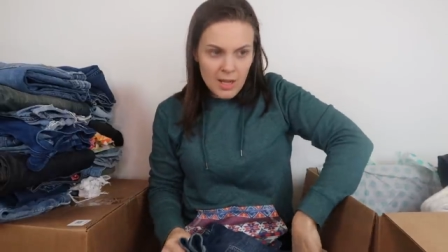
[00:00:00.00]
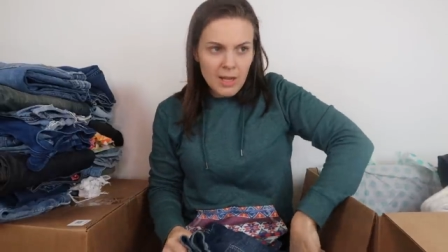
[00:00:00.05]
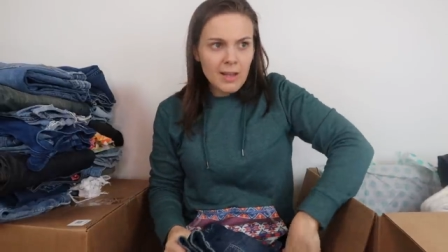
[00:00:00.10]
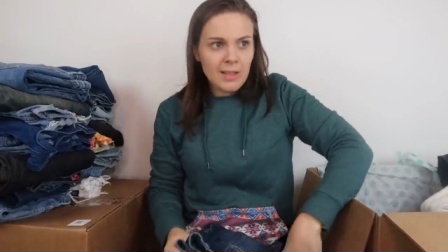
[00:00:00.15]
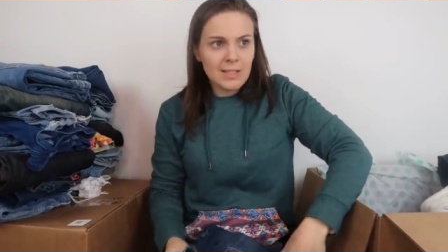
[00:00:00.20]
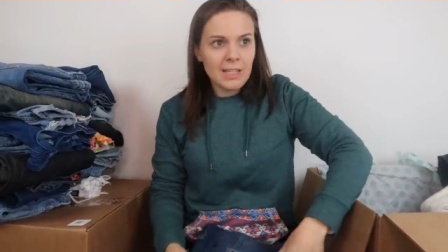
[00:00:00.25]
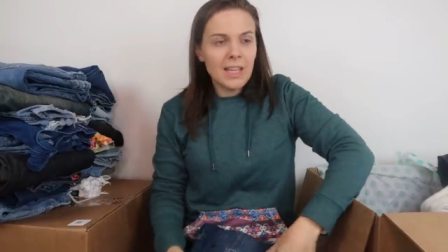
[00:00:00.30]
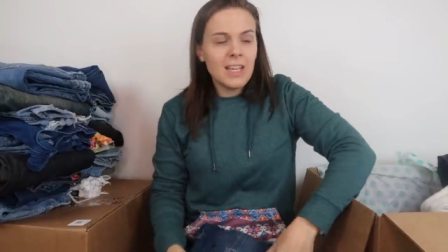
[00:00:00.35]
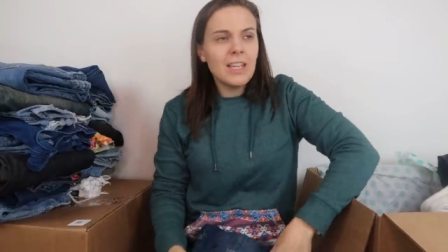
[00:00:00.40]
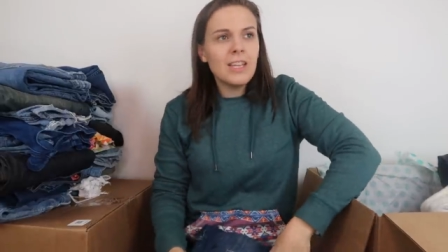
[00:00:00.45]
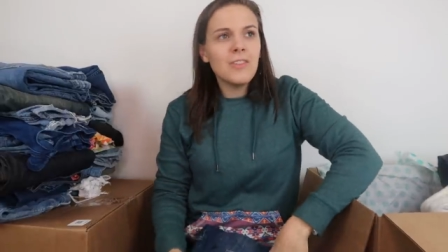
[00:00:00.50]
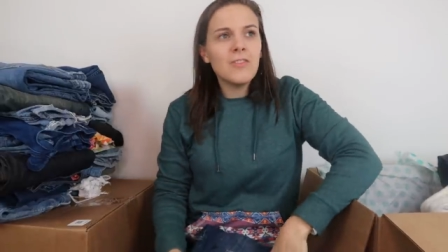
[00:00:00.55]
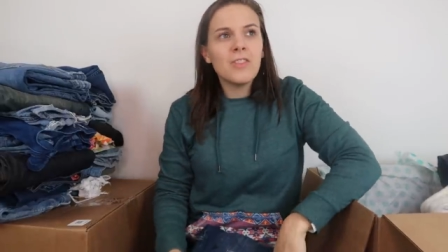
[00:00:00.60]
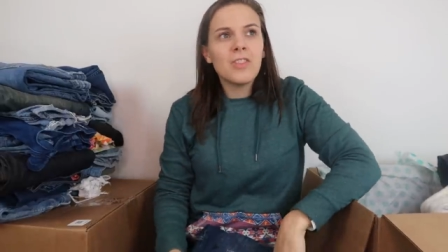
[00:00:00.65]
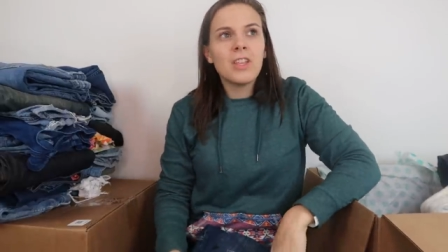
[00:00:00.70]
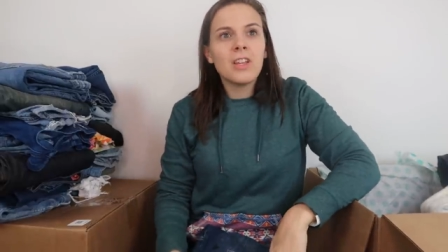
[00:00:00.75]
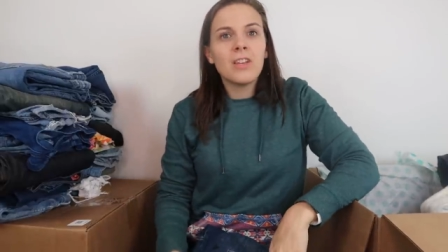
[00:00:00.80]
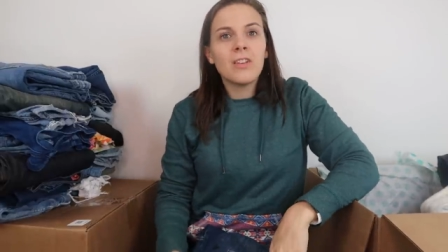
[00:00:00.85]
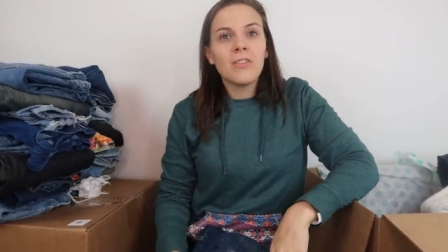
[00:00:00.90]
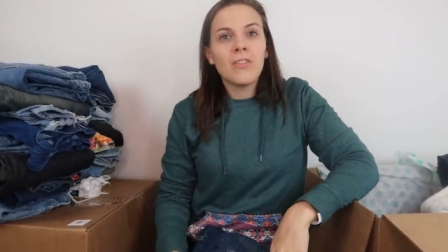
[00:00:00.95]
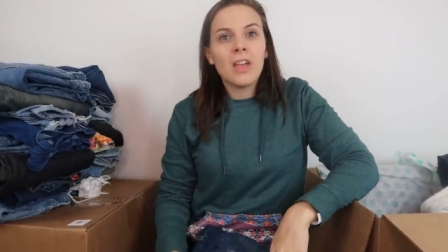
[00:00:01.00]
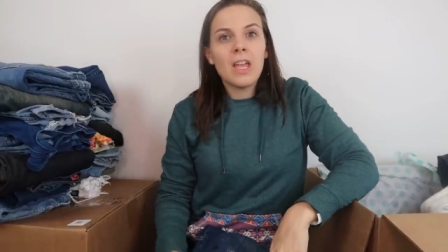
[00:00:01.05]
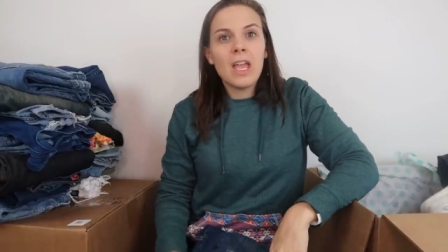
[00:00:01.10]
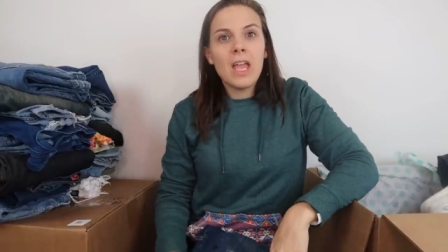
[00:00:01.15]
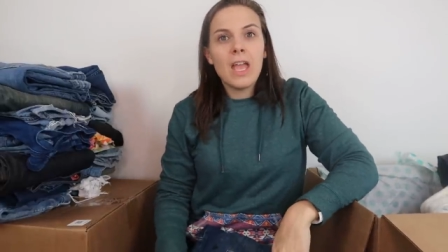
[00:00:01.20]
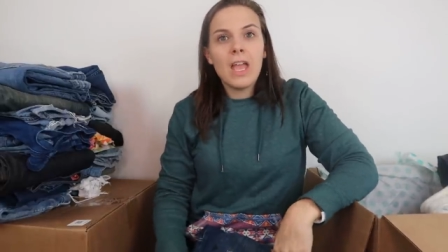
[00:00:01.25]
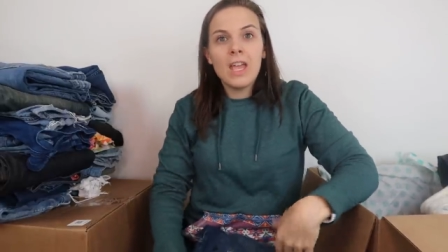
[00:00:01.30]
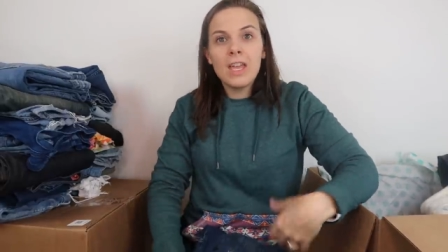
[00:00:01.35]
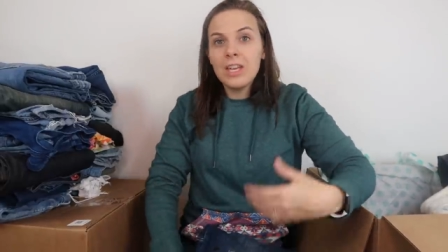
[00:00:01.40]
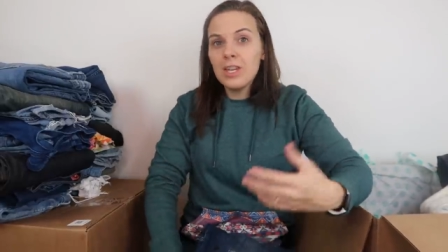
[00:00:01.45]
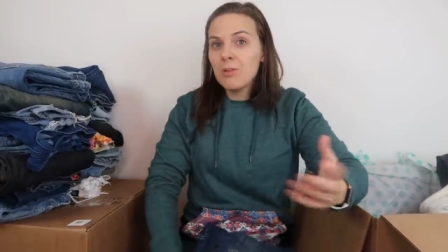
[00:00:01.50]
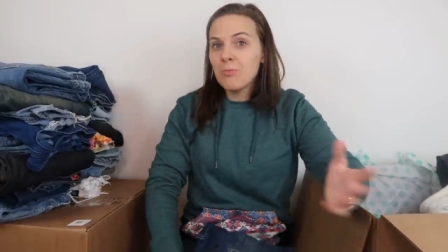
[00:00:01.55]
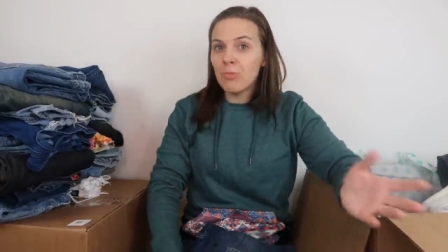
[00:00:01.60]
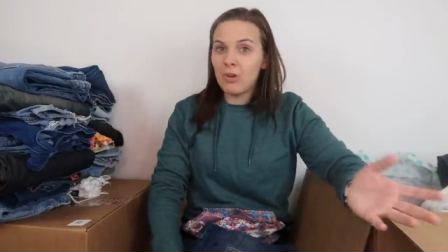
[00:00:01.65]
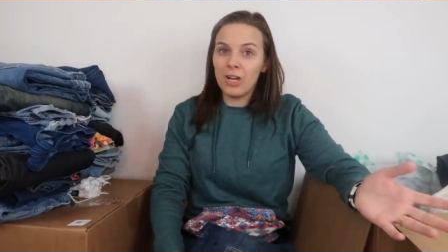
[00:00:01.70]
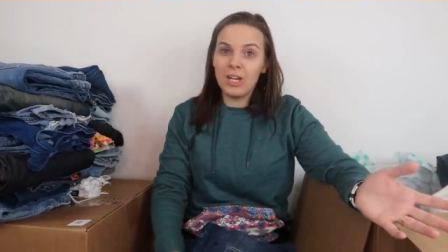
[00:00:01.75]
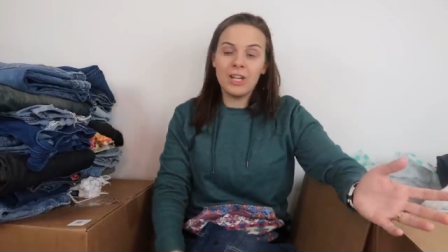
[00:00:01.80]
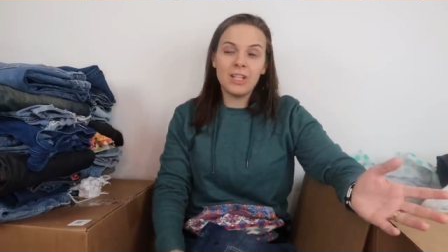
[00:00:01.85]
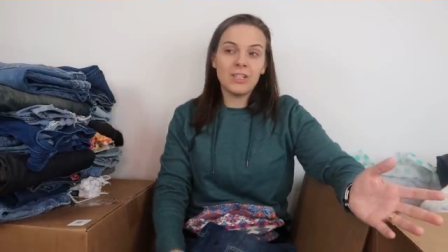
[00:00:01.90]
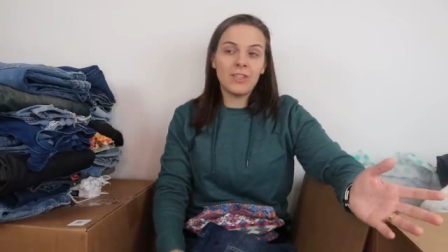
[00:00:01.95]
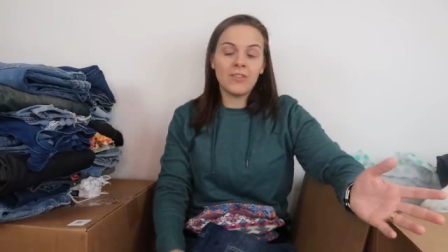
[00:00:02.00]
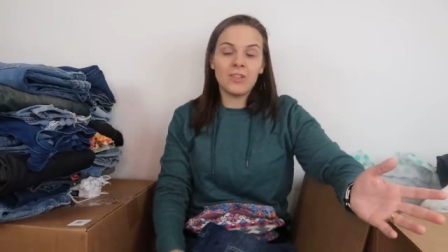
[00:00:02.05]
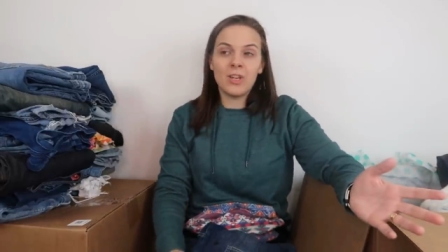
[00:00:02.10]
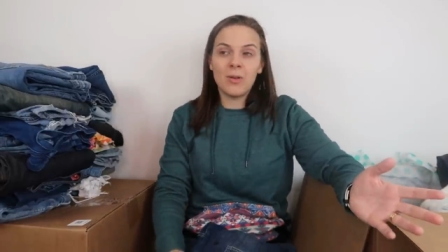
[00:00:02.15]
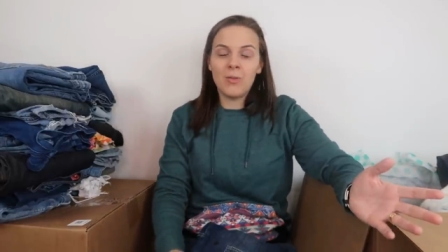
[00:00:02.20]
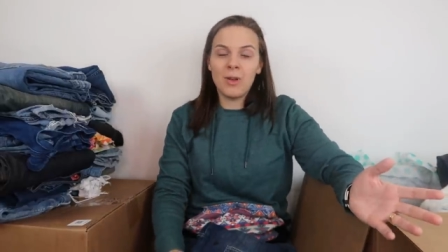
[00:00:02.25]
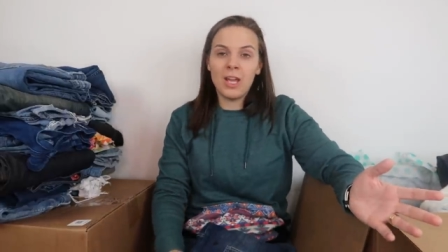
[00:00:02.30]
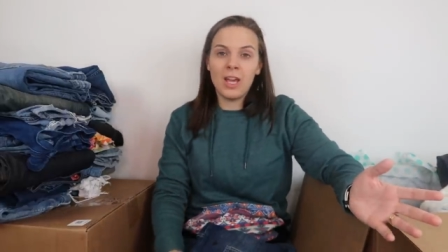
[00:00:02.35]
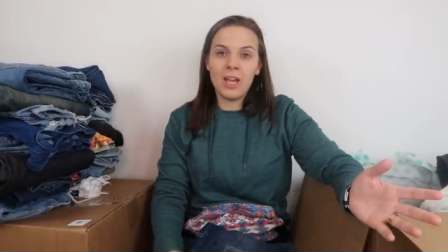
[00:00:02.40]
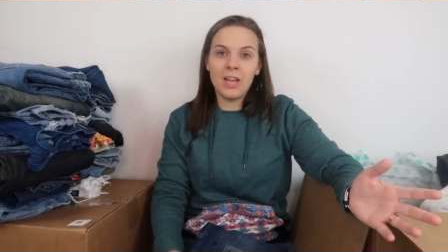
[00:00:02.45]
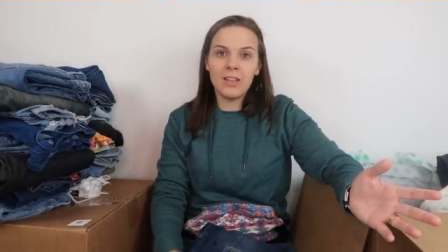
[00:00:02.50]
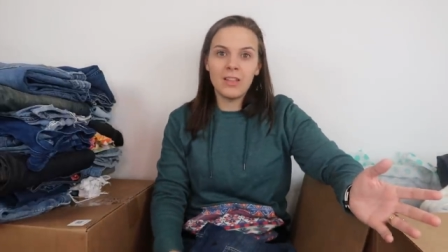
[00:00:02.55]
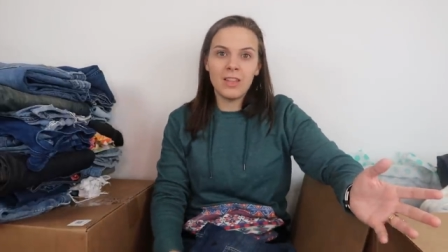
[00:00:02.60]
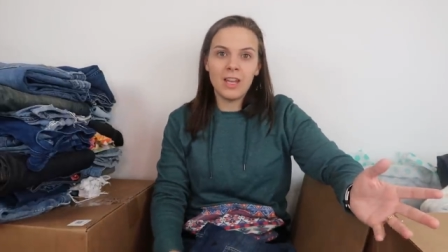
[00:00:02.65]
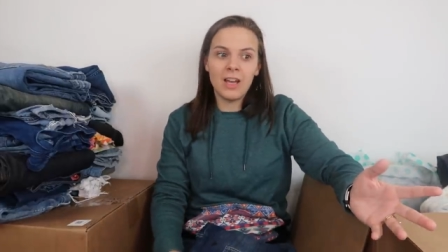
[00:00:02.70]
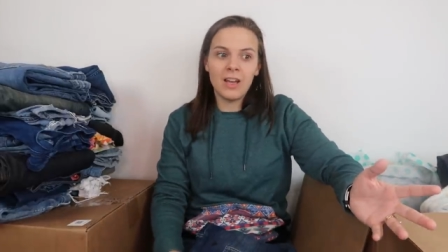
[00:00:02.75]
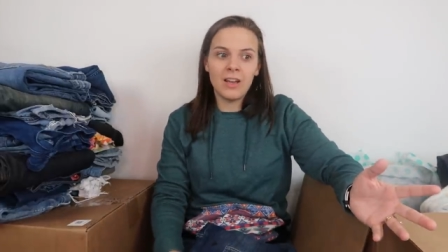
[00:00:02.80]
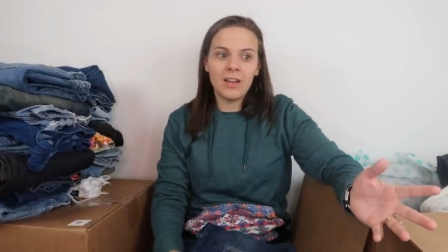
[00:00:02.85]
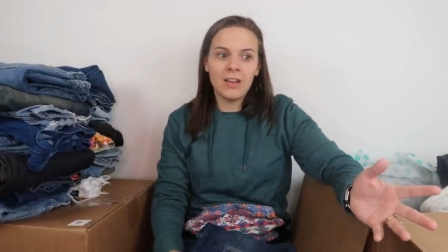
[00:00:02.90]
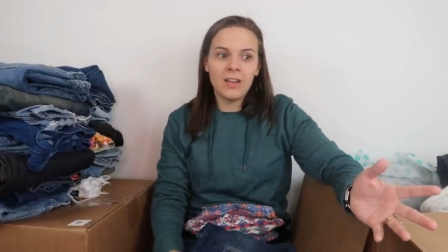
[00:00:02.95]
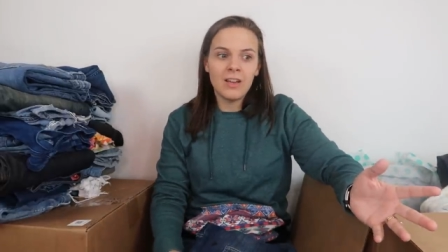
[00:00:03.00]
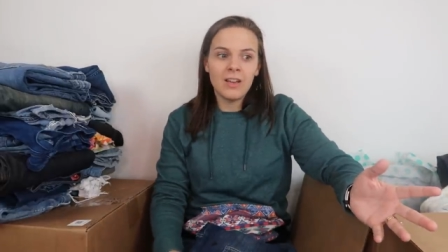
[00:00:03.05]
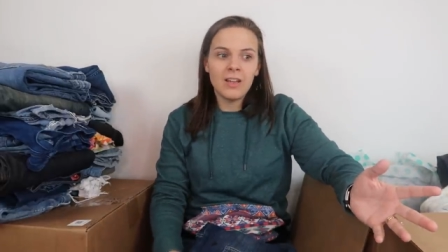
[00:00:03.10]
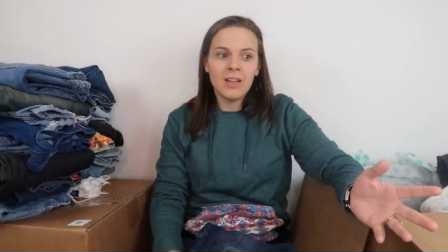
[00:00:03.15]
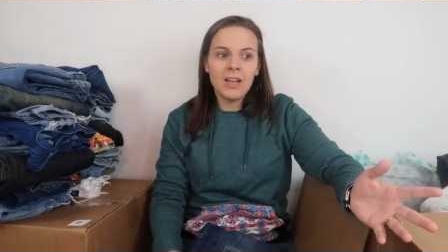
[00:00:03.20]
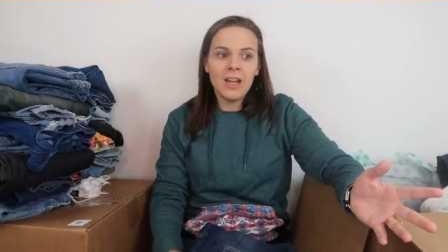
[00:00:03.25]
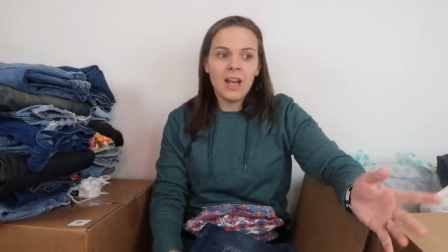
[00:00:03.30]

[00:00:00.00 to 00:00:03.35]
Because I can't even think of any brands off the top of my head that